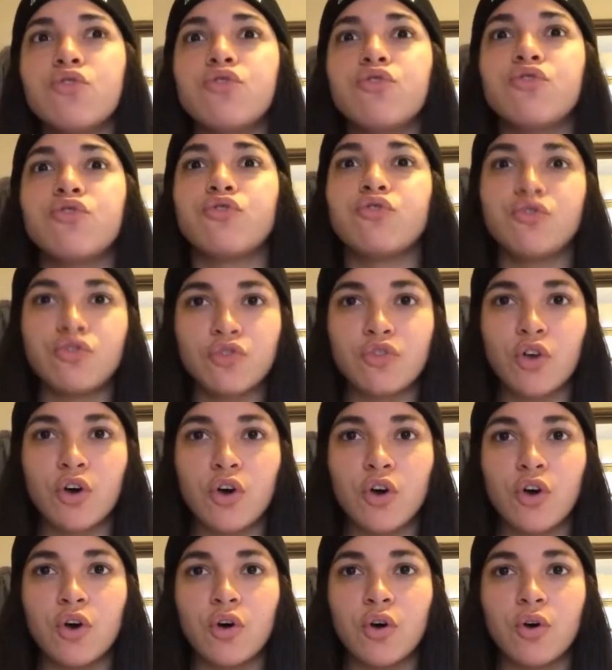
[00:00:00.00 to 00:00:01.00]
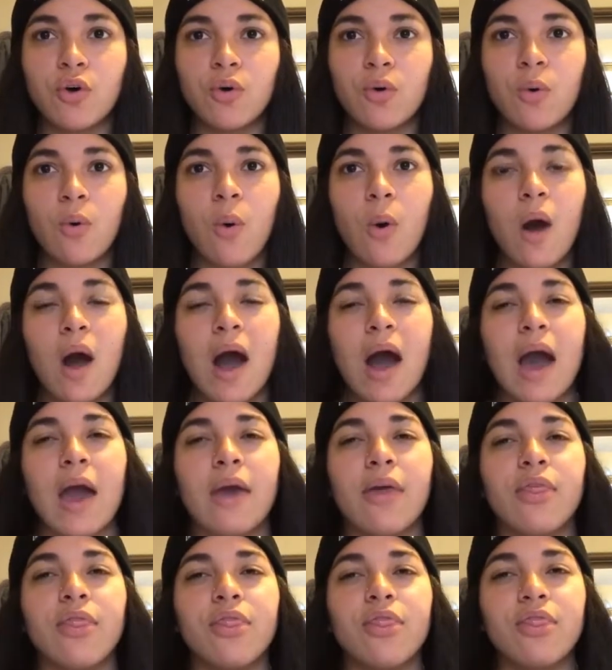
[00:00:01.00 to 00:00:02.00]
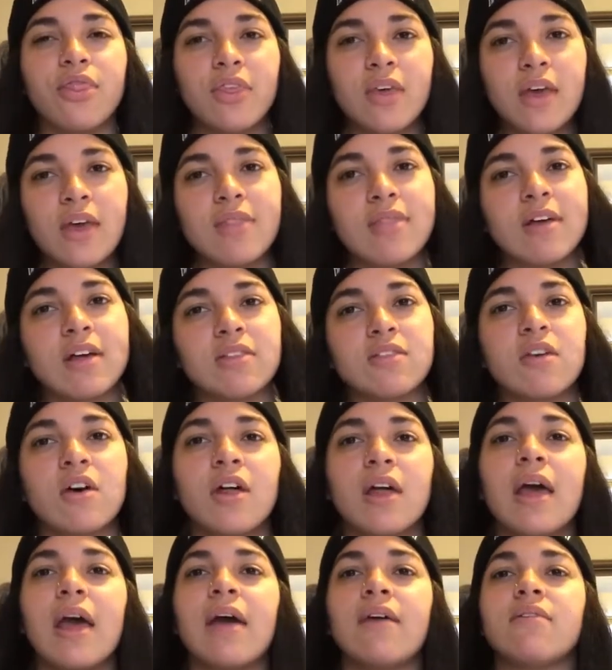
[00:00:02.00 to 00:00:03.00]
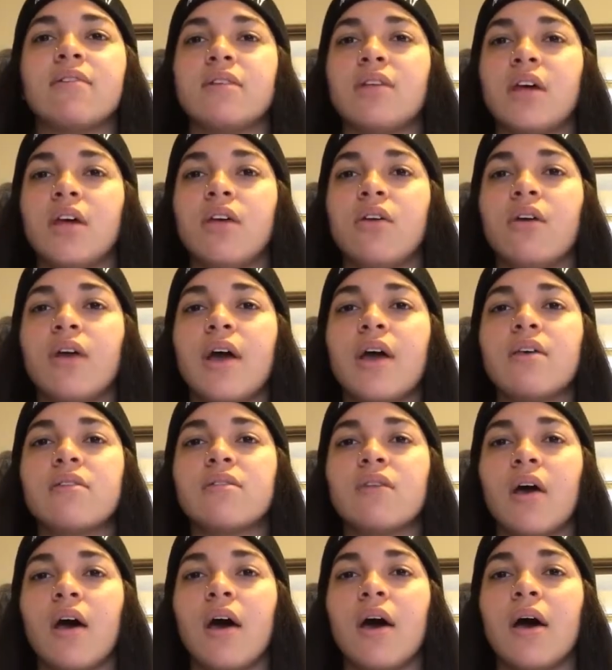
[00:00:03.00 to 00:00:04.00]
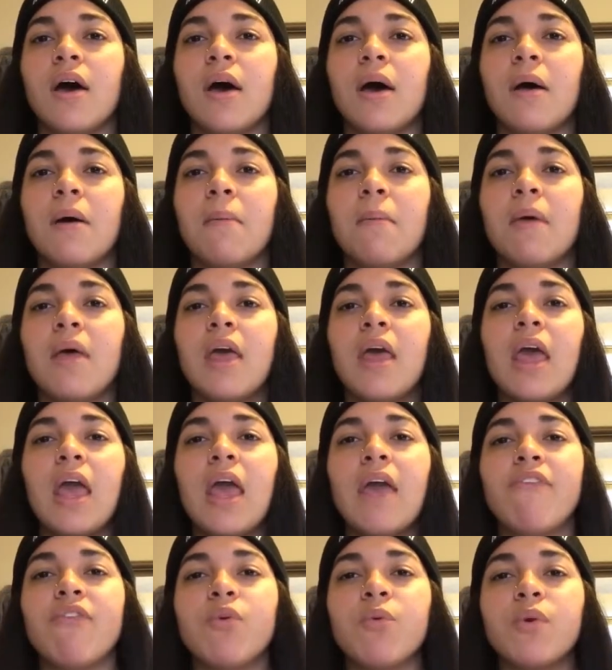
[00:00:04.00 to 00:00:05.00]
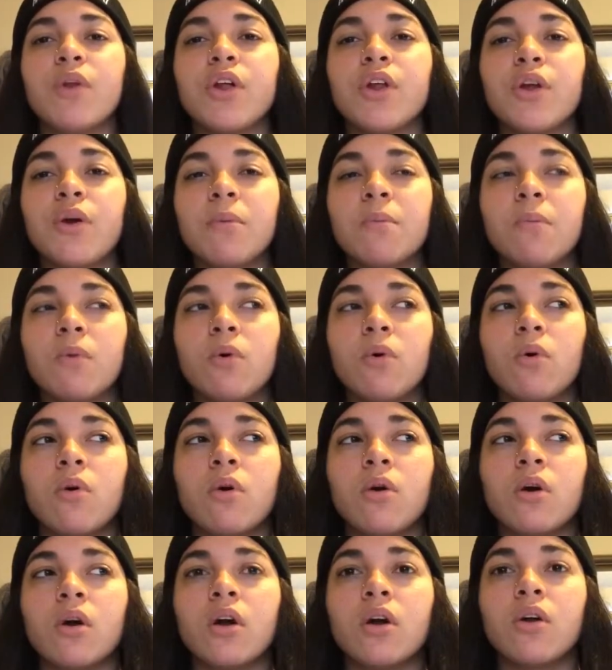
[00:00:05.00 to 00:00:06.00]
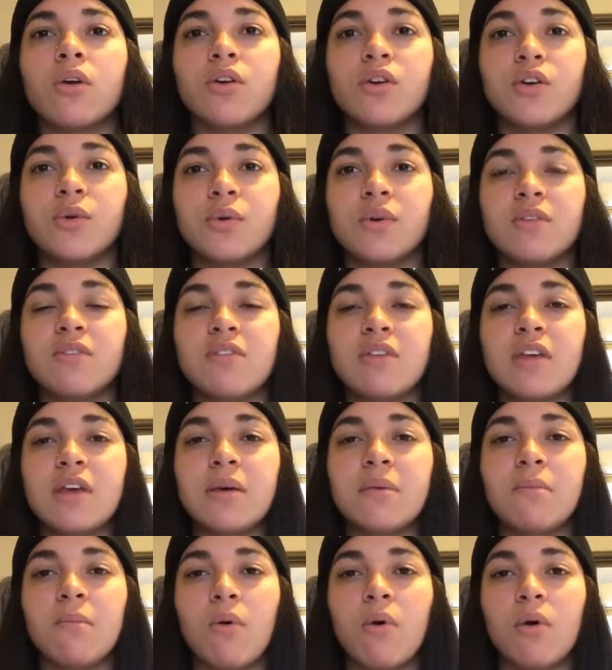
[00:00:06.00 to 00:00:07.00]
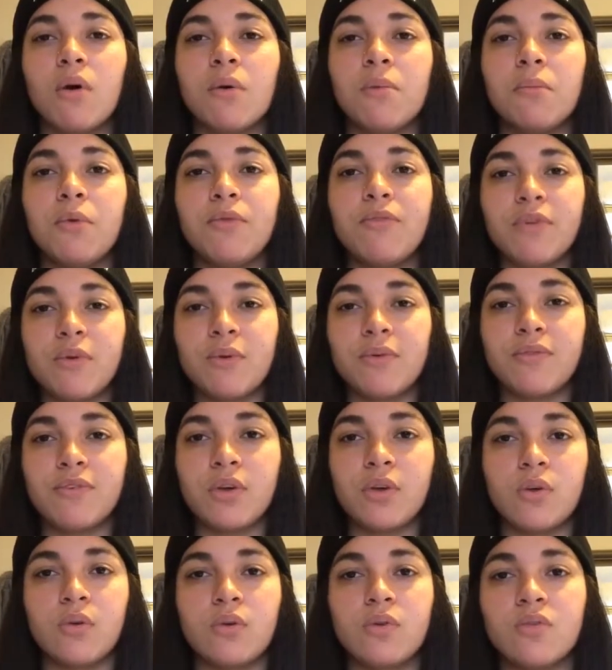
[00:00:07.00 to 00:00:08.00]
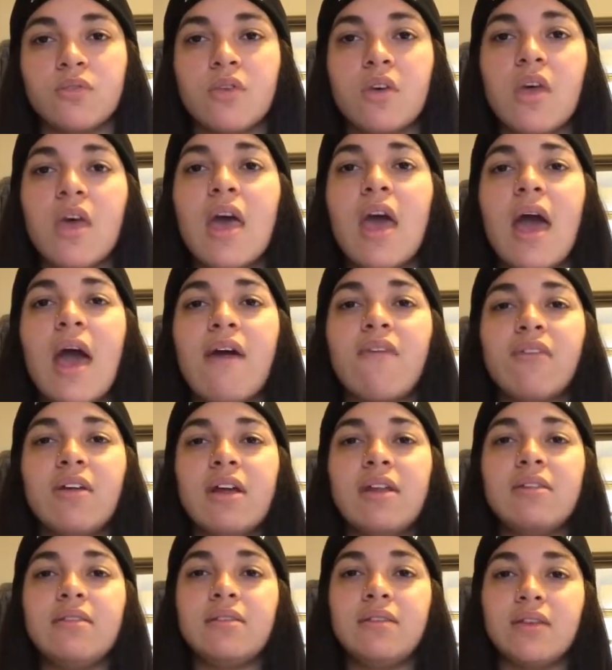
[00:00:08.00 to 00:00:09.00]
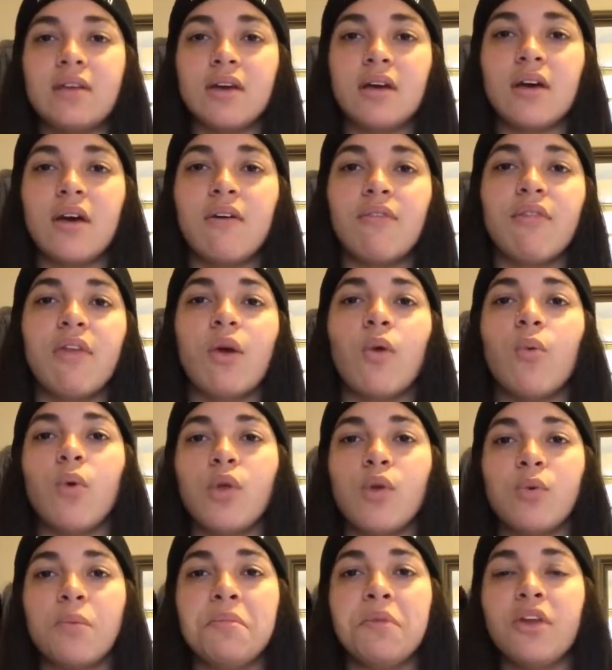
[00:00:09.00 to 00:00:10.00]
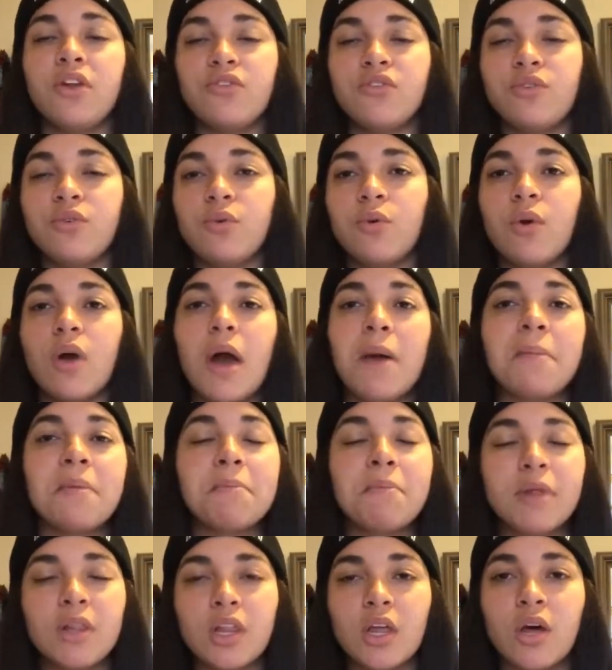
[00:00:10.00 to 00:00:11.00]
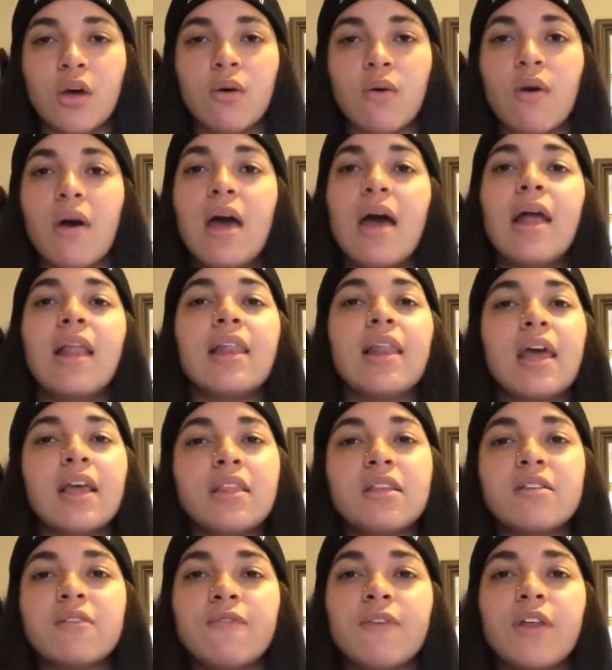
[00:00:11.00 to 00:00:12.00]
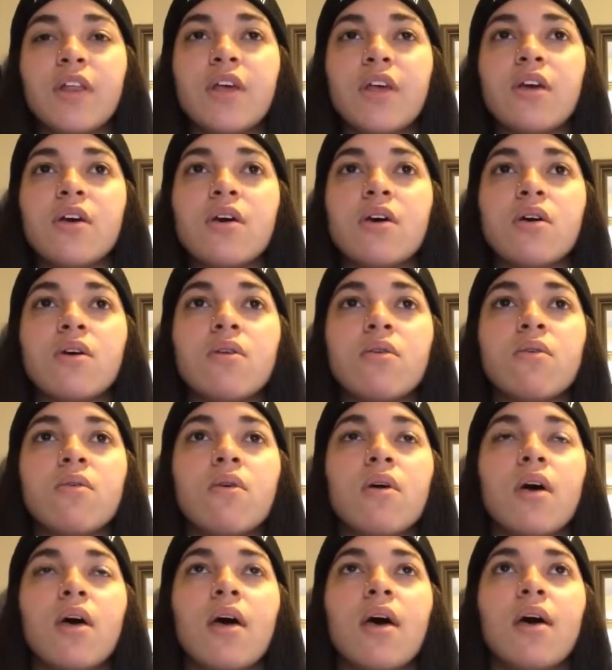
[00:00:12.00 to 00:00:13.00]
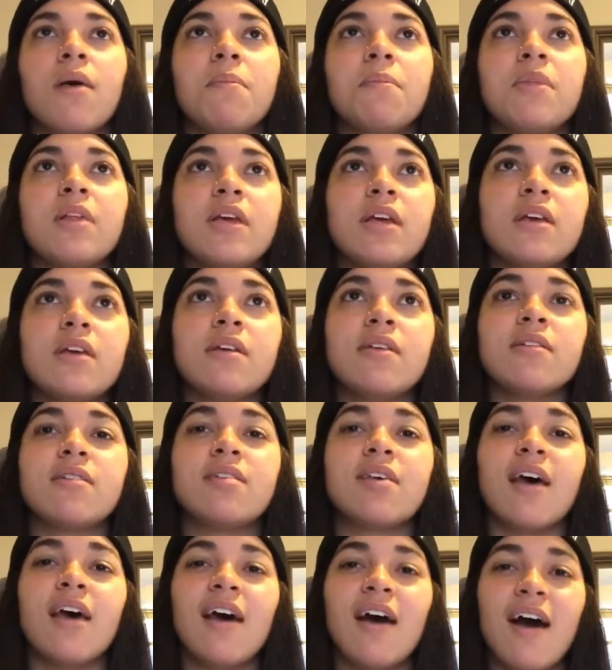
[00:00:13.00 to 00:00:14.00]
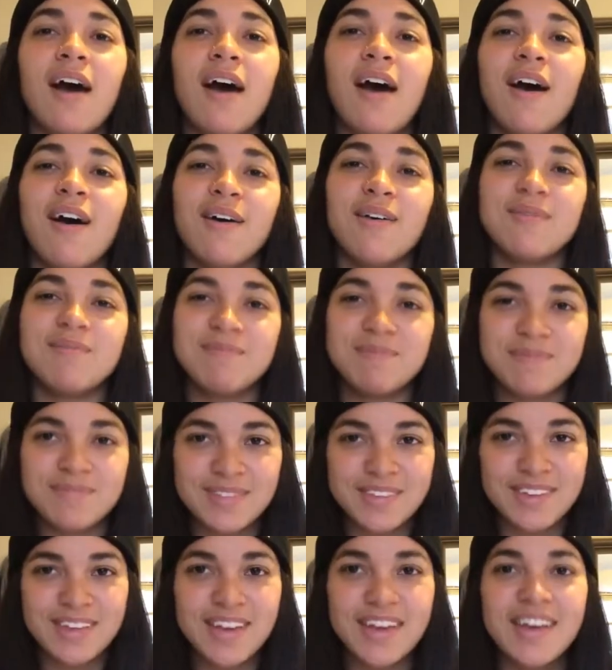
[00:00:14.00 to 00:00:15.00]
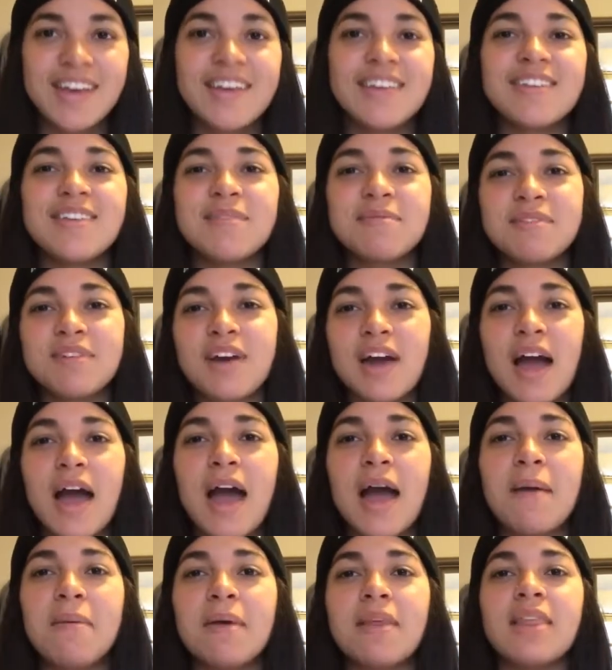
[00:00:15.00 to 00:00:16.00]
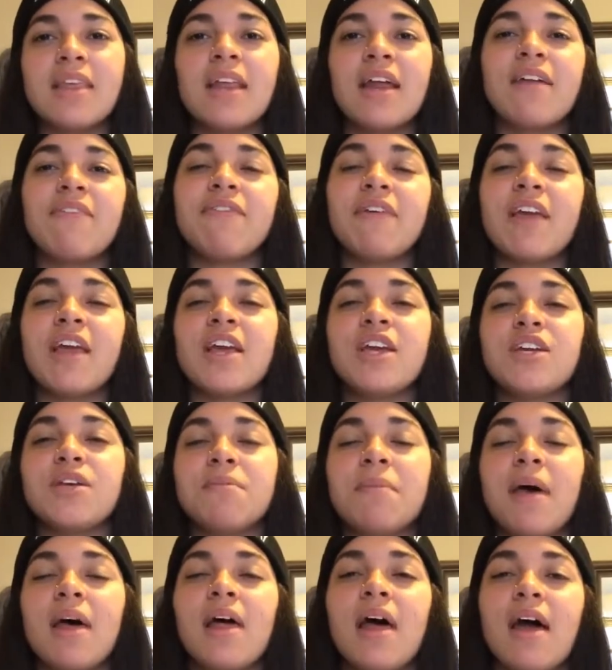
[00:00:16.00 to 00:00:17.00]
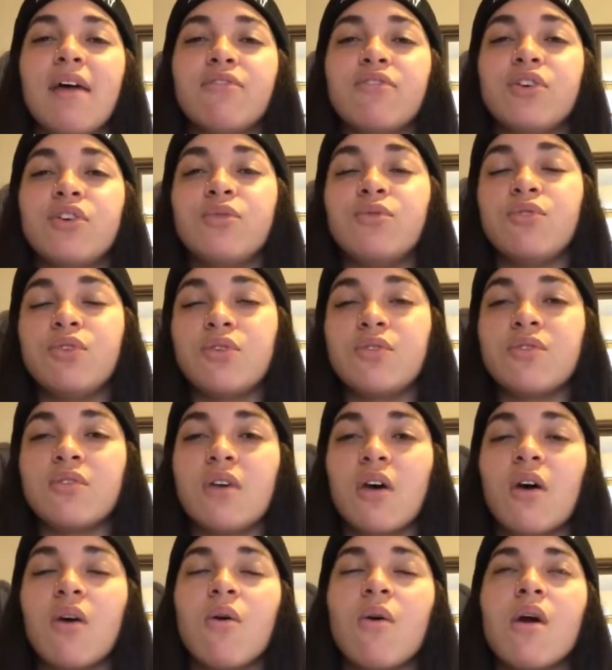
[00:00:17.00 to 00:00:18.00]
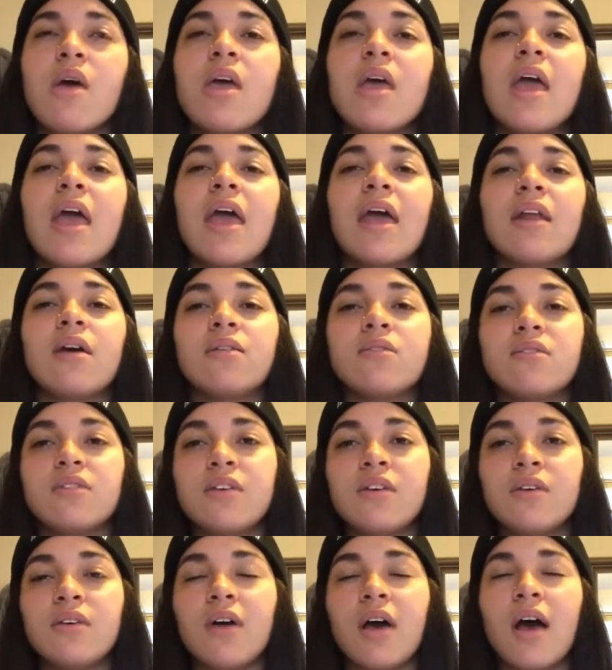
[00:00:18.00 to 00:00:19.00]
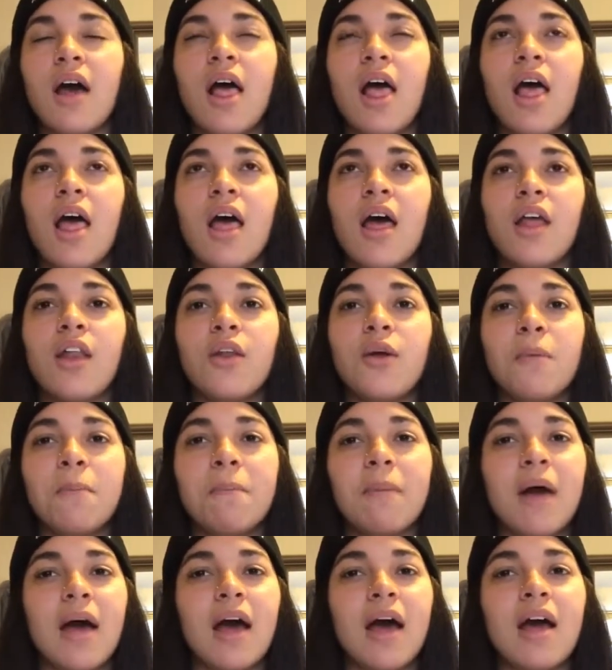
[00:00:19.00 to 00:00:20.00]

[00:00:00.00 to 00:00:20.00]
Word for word: So I think that's all I have to tell you guys. Um, if you want to know more, or you want to see more movie reviews, have an idea of like what you want me to do, comment below, like this video, please, um, subscribe, hit the notification bell after you do so, and I will see, uh, nope,